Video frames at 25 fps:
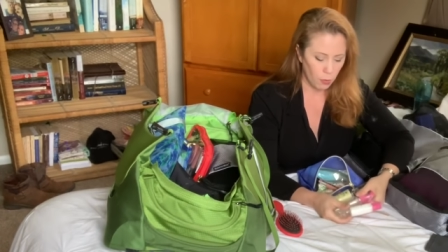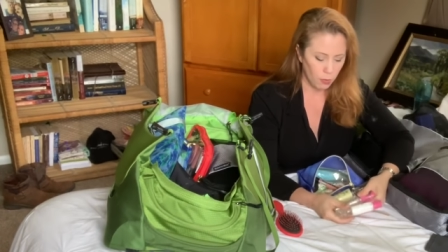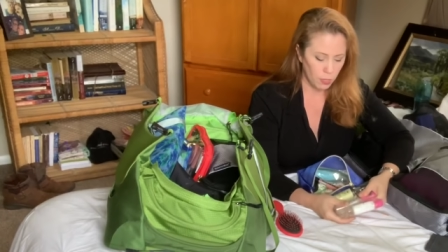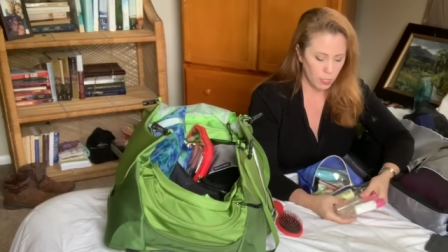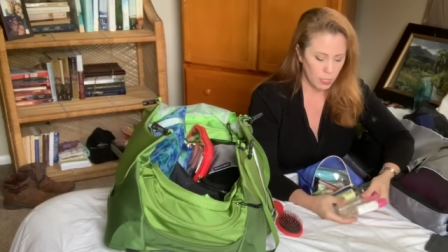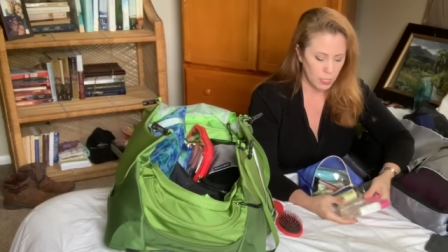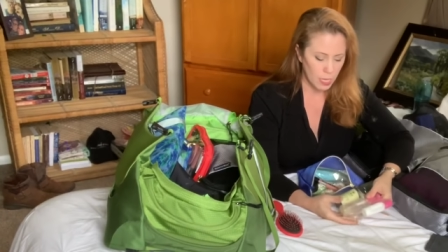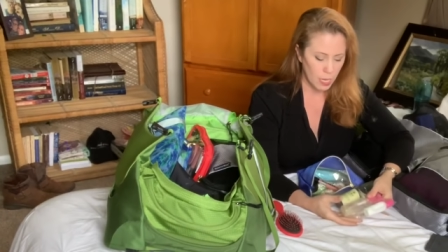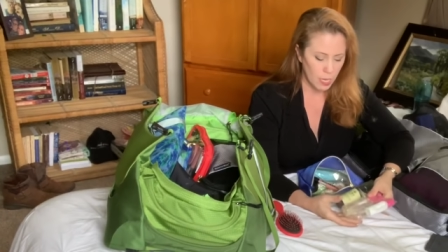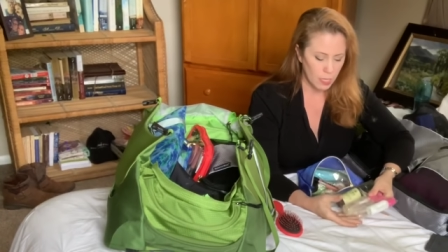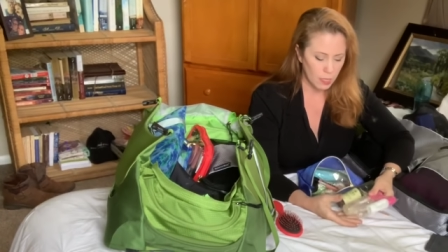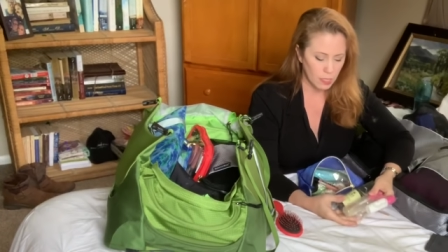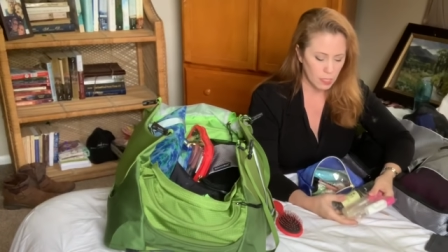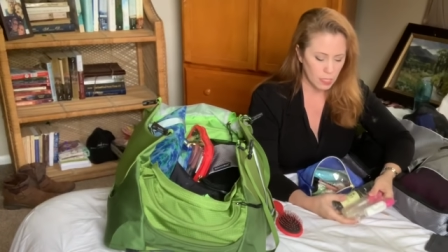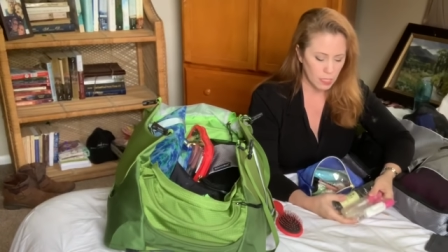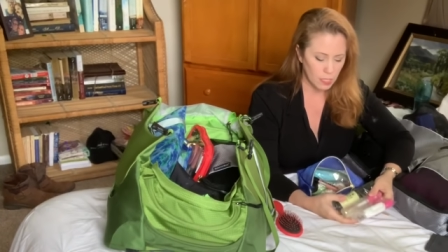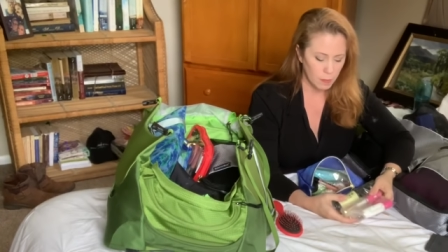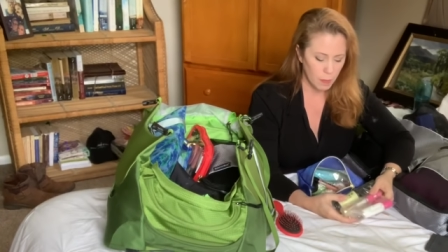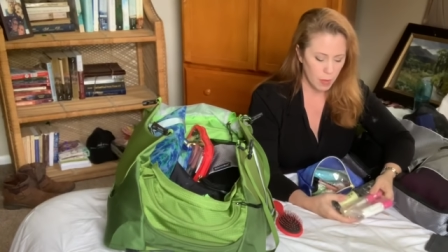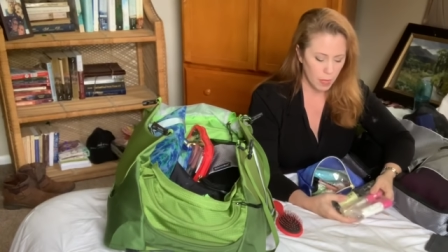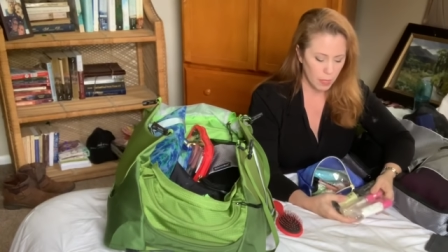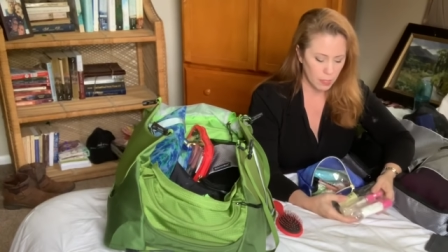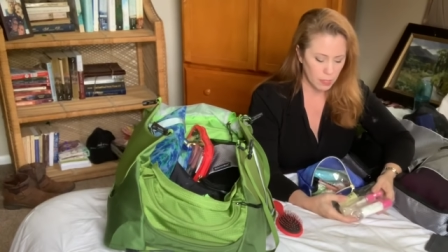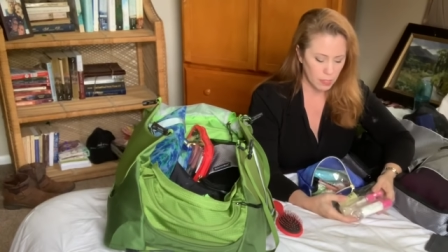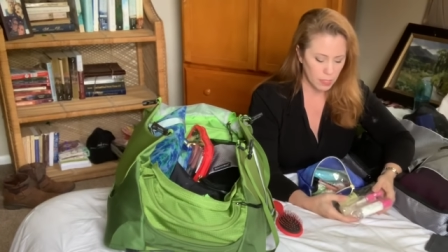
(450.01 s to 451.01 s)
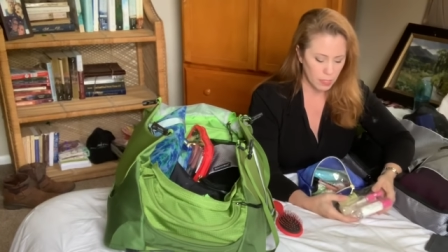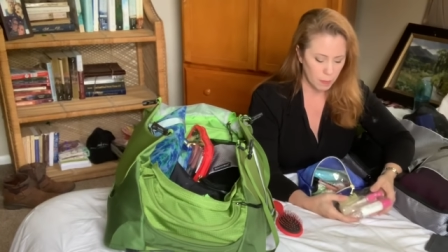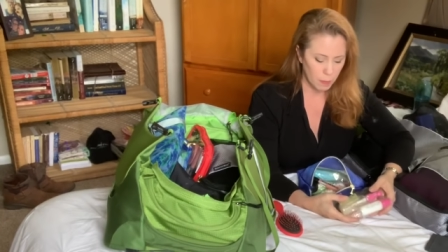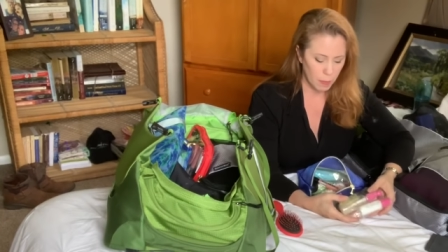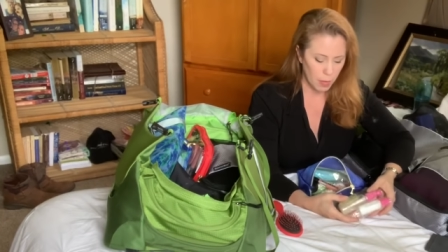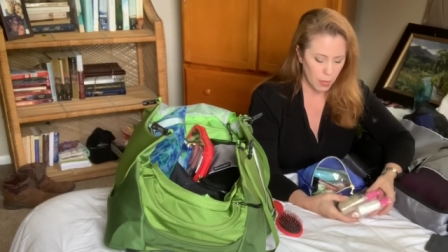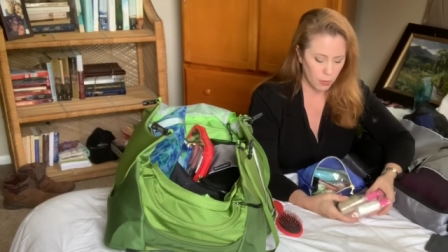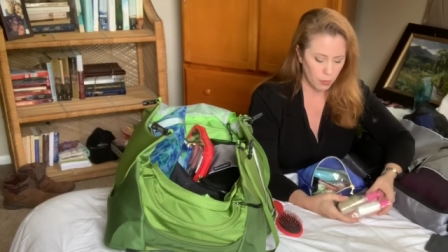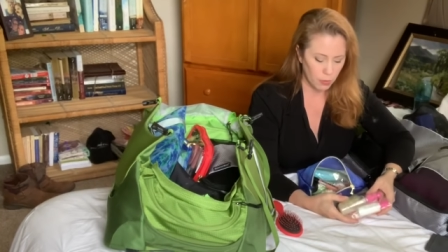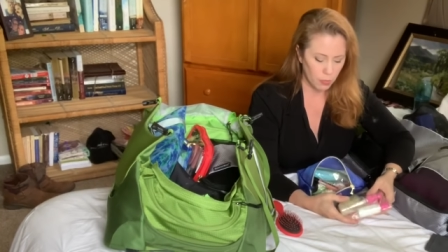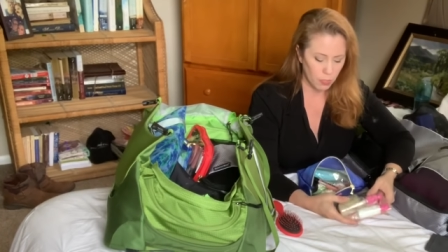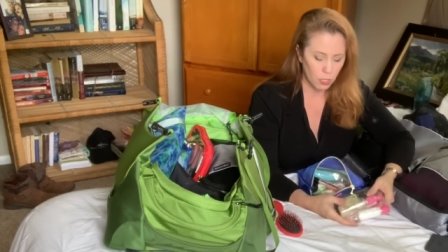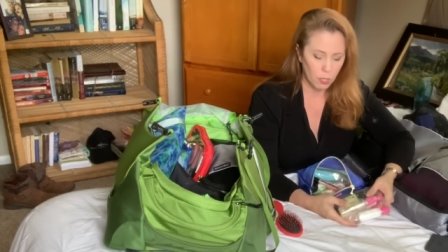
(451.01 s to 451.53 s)
only take the smallest
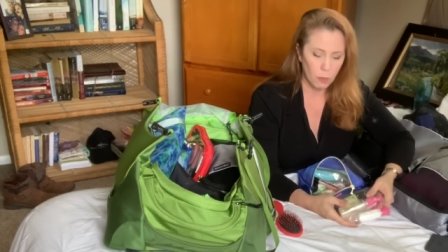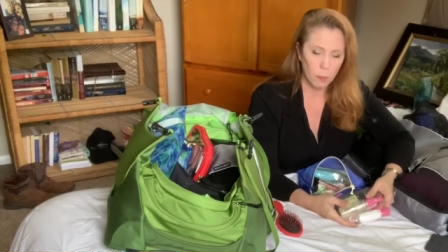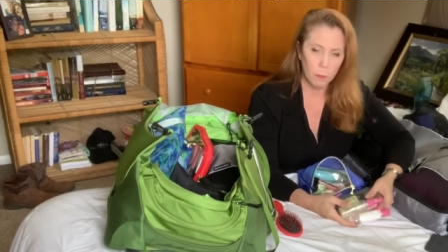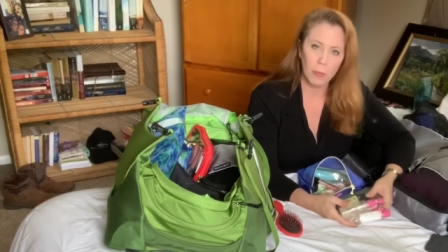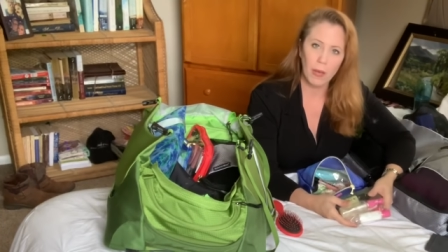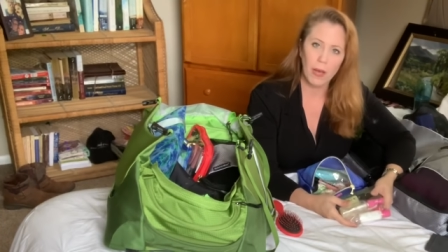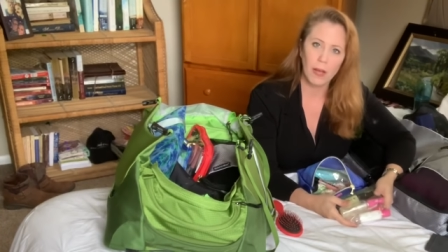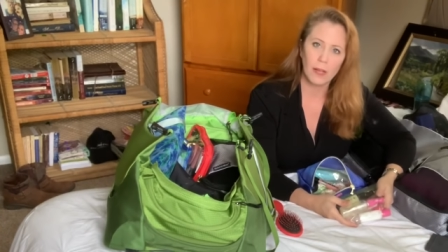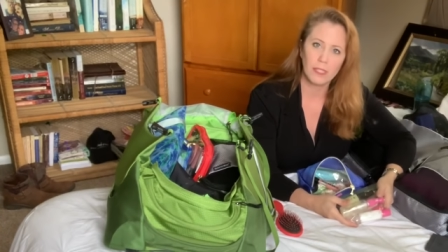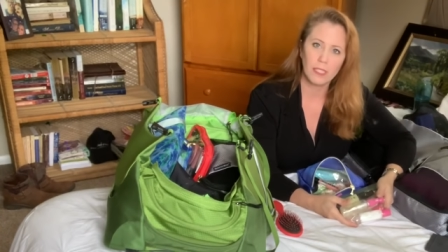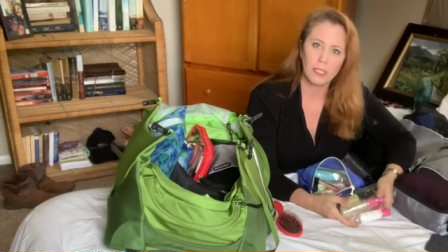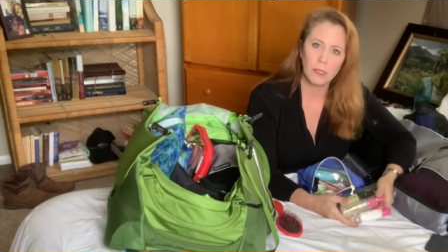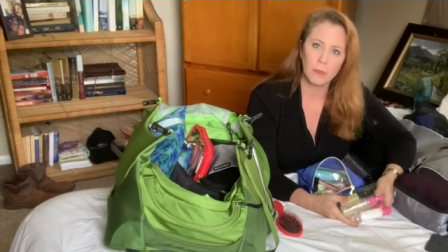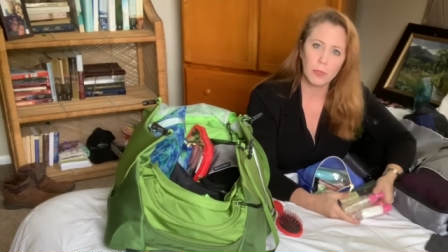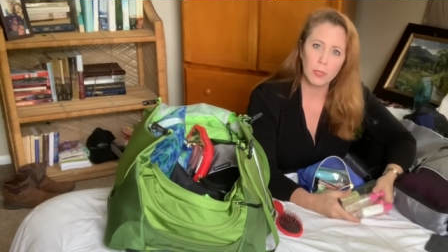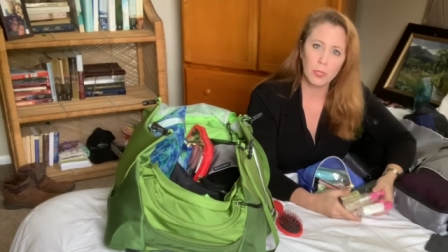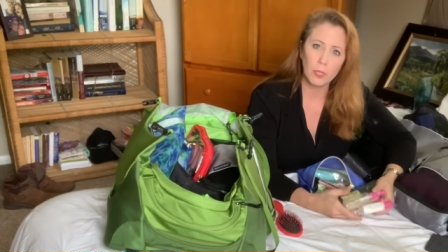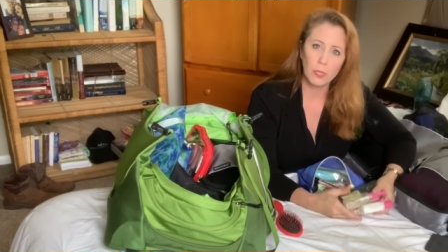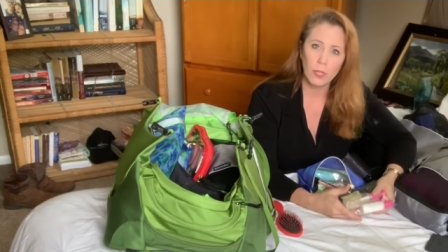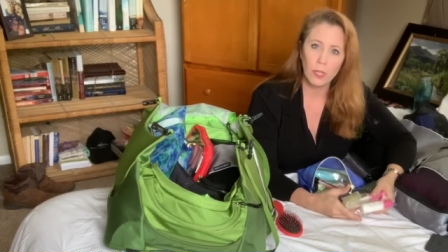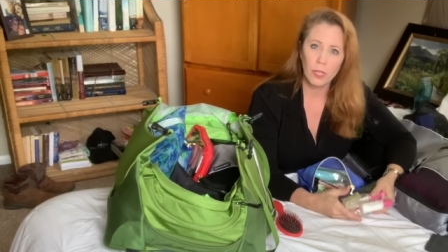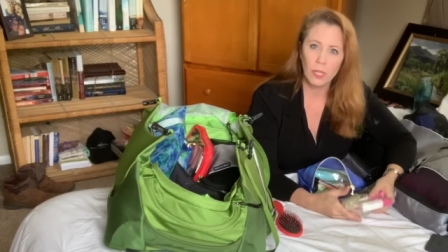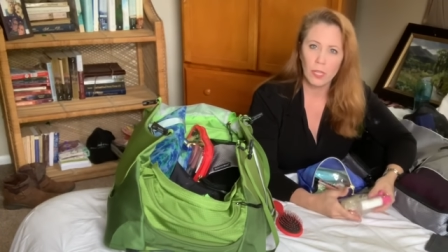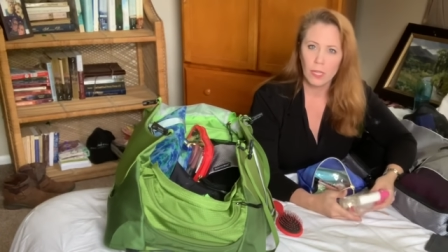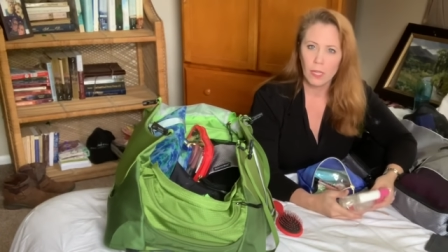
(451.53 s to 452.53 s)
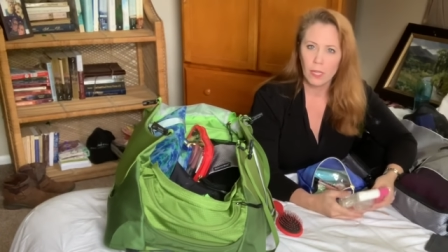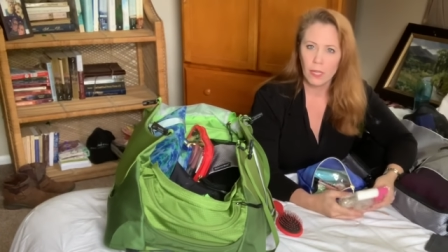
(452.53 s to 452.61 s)
amount possible.